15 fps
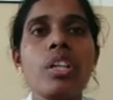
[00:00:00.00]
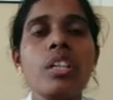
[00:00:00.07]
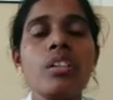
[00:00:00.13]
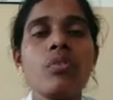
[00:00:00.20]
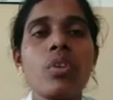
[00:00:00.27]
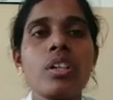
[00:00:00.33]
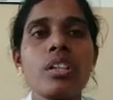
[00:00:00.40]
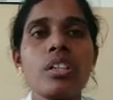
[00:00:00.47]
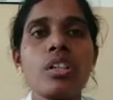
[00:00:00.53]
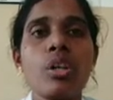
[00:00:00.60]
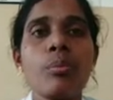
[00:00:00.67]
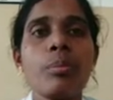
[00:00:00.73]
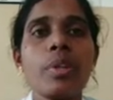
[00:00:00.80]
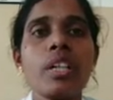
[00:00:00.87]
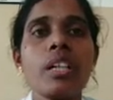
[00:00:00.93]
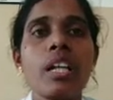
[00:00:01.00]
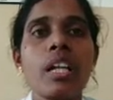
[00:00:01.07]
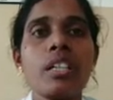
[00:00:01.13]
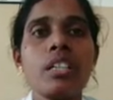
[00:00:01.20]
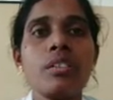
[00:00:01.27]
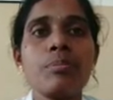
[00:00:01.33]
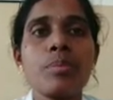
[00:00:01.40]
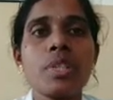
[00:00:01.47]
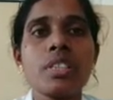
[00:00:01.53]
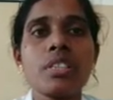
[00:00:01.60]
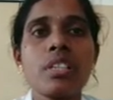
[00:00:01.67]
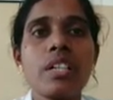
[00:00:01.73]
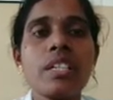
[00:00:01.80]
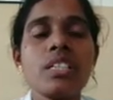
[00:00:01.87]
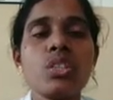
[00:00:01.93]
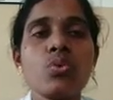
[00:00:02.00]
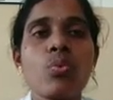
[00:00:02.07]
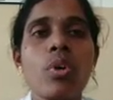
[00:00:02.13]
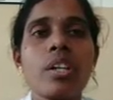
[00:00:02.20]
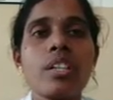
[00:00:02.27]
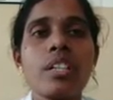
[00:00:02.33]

water component, and in pressurized water